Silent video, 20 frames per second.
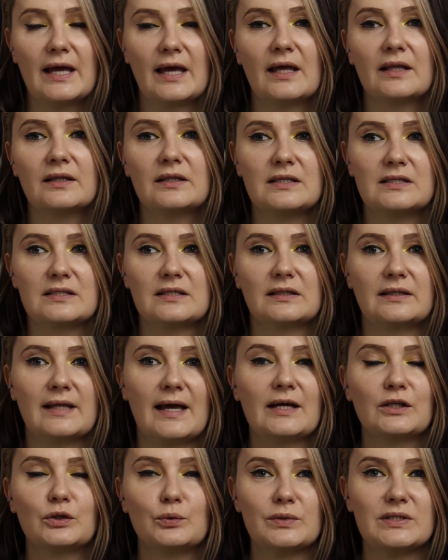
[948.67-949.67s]
and it's
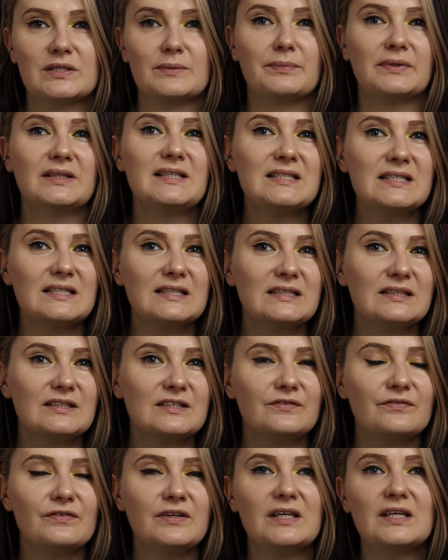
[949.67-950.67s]
connect with the political
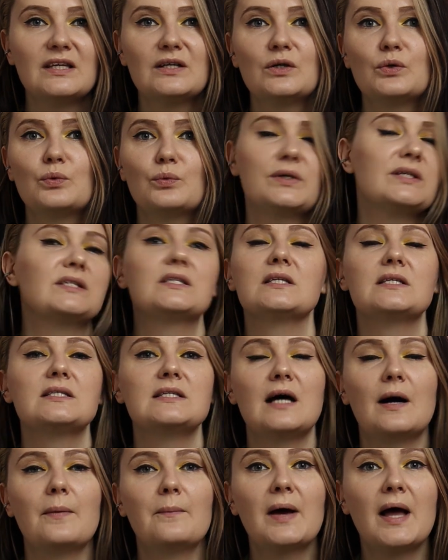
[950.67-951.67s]
sphere, with
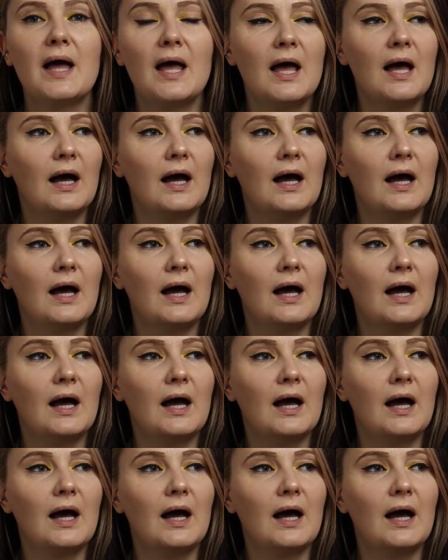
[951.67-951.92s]
some